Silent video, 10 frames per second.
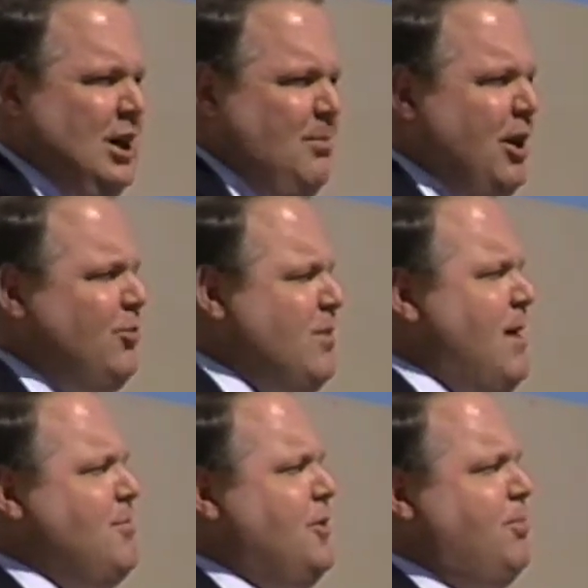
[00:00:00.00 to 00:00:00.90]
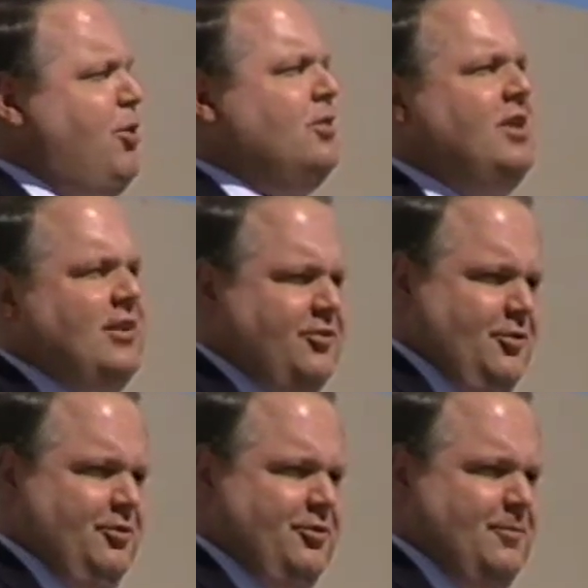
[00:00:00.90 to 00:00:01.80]
but remember the
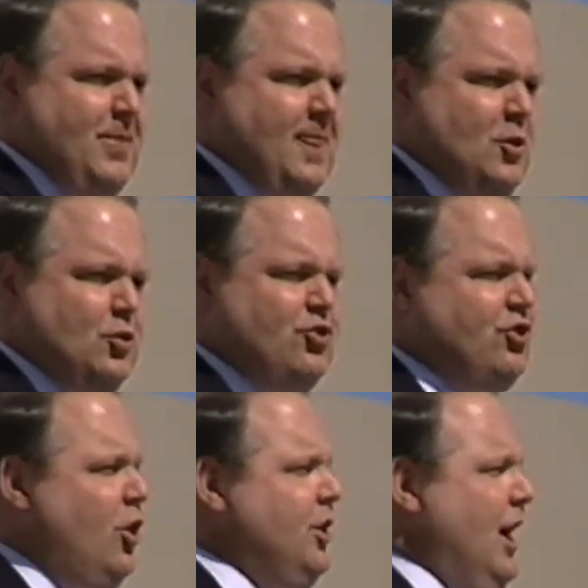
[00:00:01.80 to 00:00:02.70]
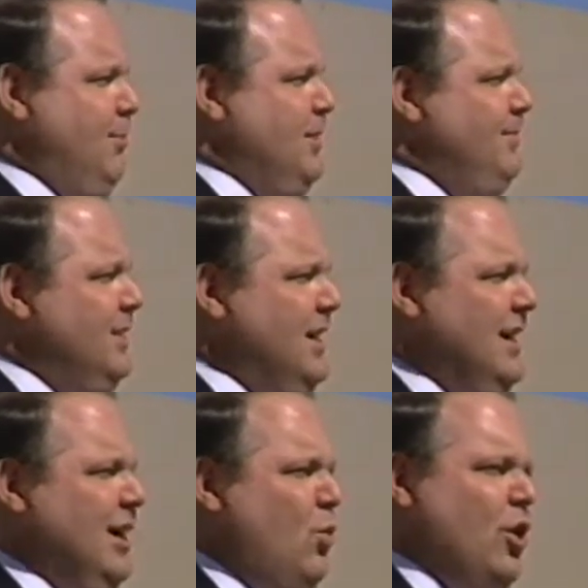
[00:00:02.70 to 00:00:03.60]
protesters who showed up,
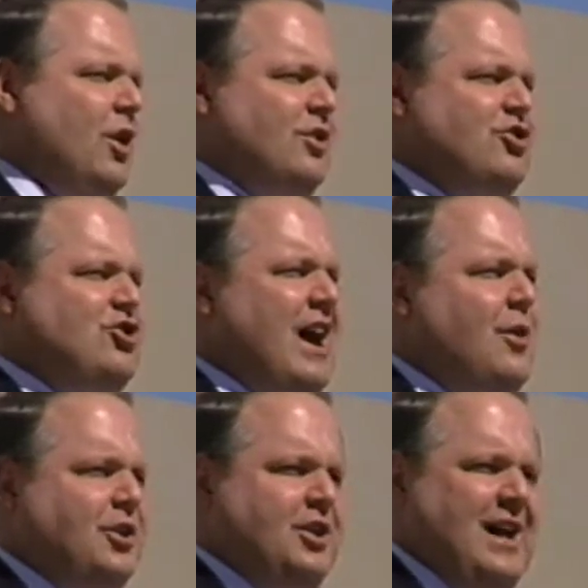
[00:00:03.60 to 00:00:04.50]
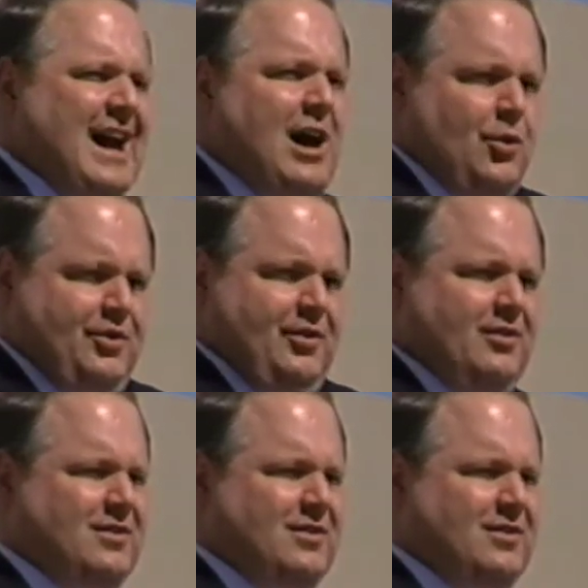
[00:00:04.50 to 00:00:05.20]
were shouted out.